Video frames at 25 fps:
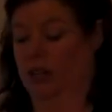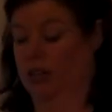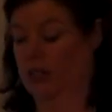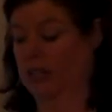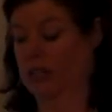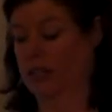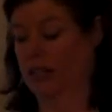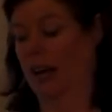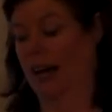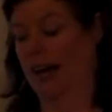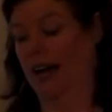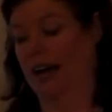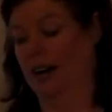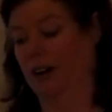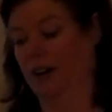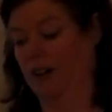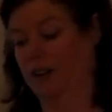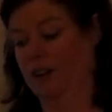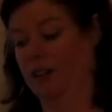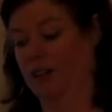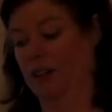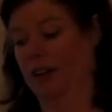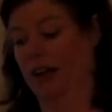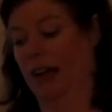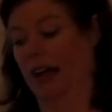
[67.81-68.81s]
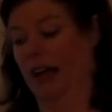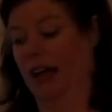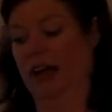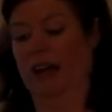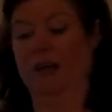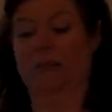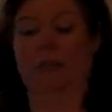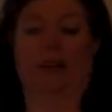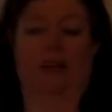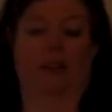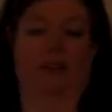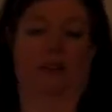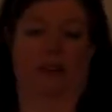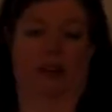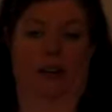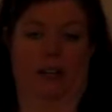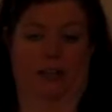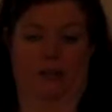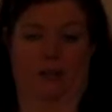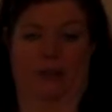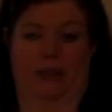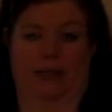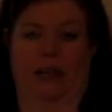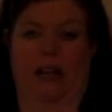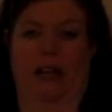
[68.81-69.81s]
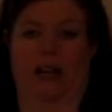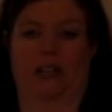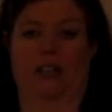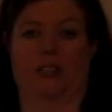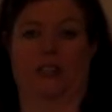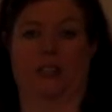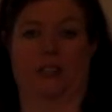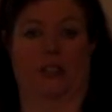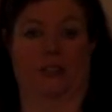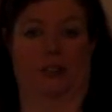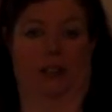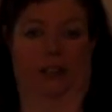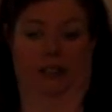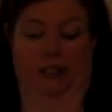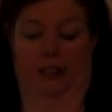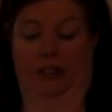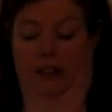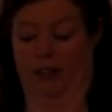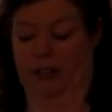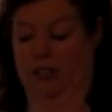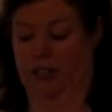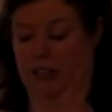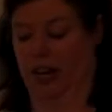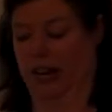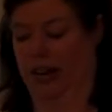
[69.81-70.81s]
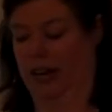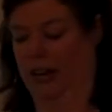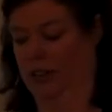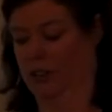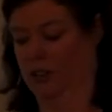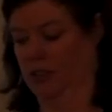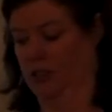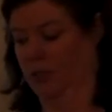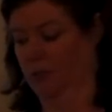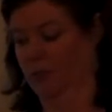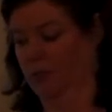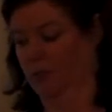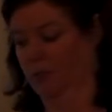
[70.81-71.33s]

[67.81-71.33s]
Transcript: desires, and meet their expectations during their exchange.